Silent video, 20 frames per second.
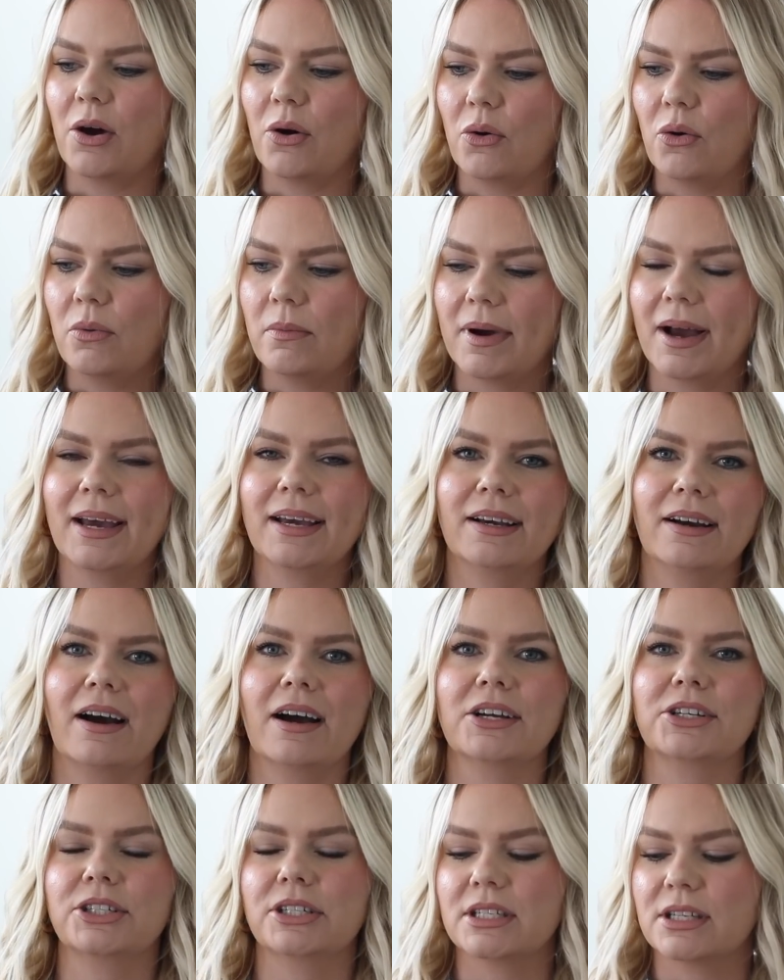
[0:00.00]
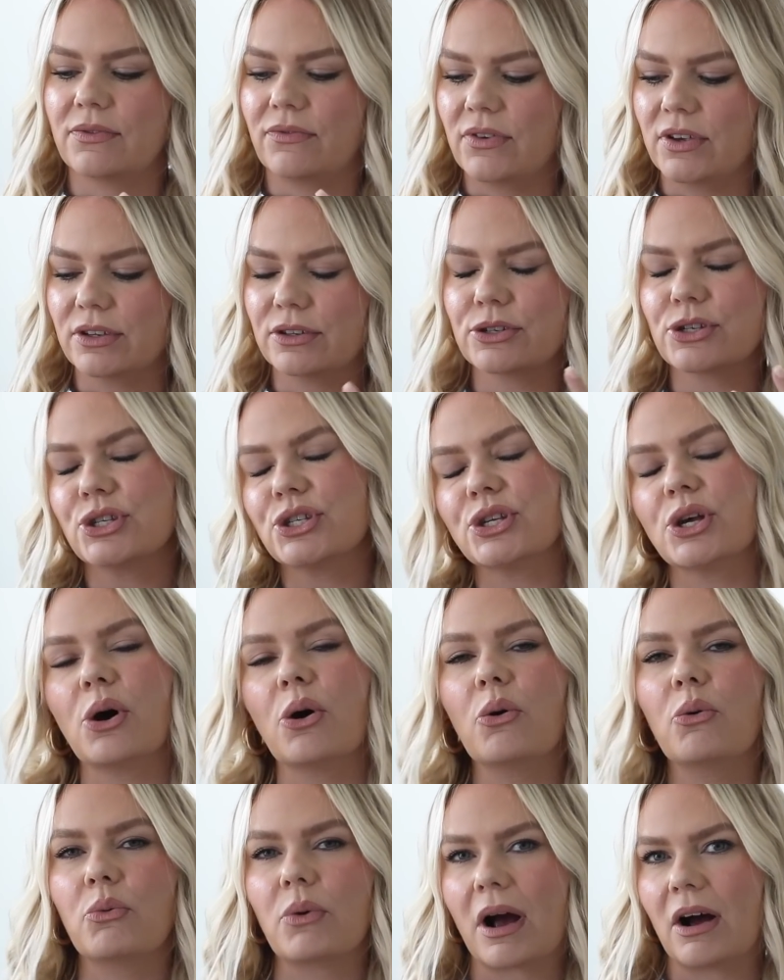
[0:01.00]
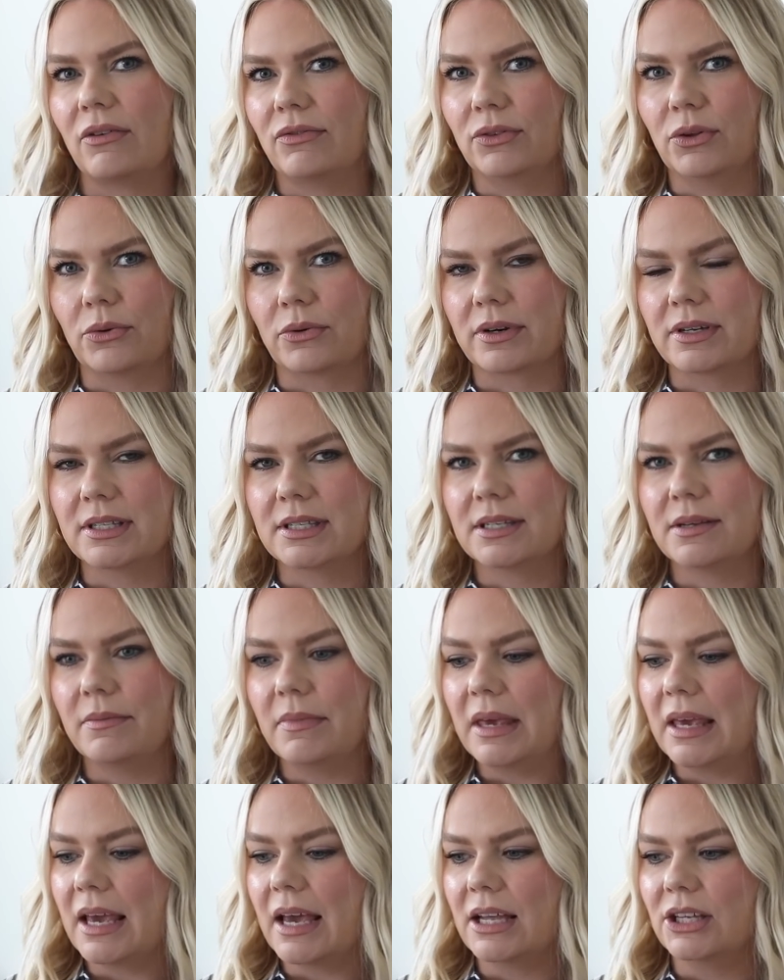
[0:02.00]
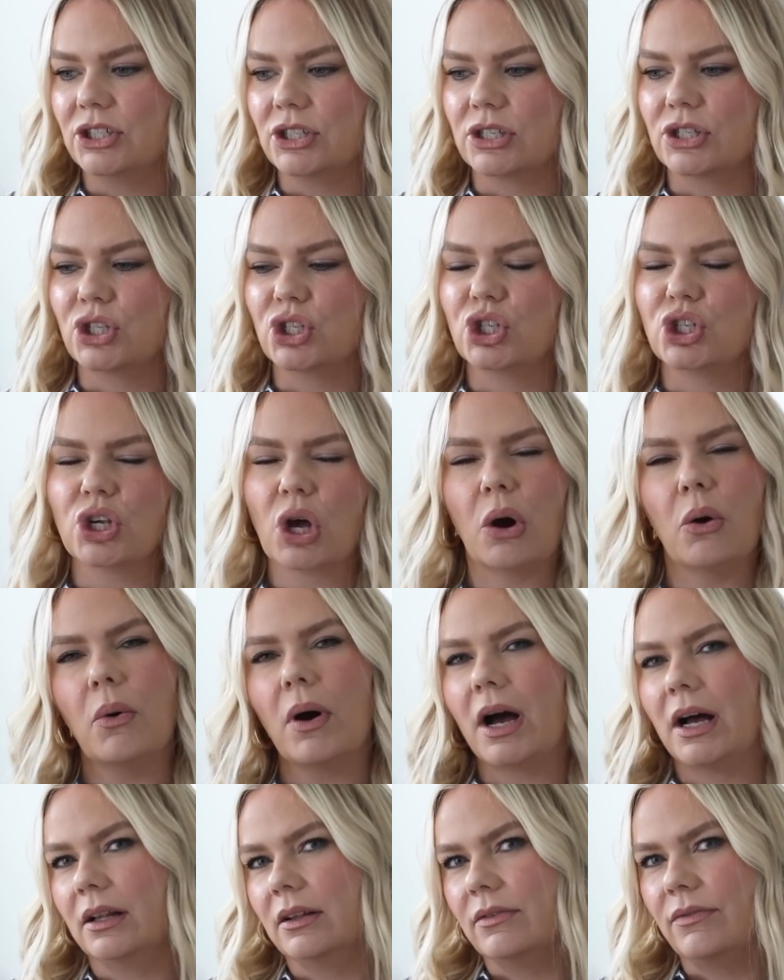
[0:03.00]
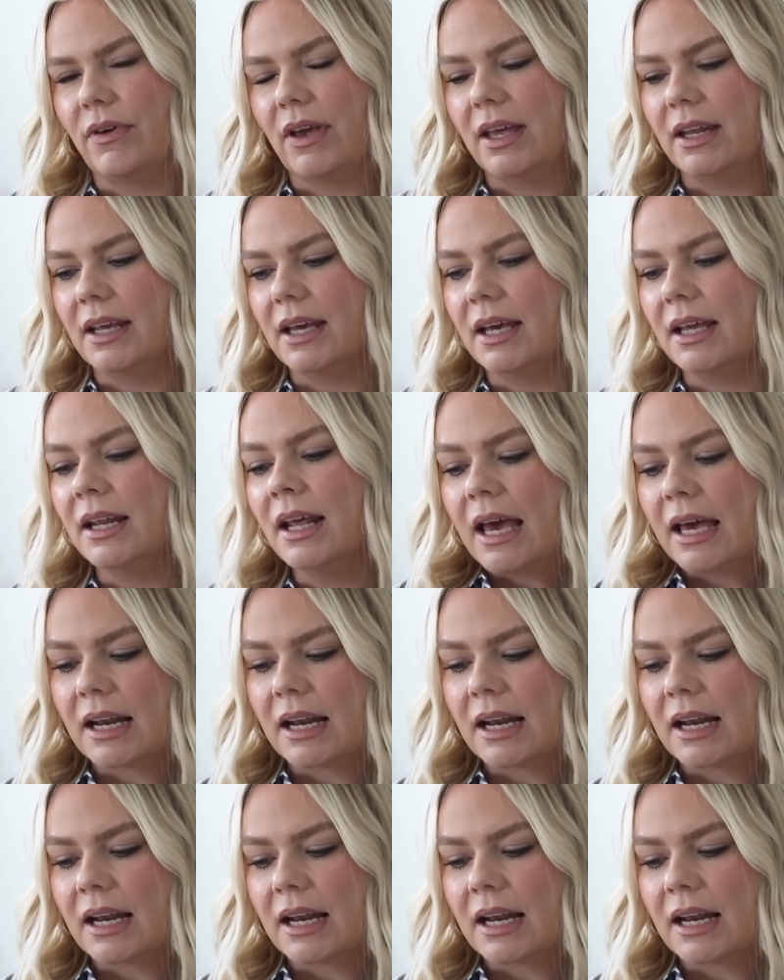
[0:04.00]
oh my gosh, this feels so Ralph Lauren to me and just so elevated.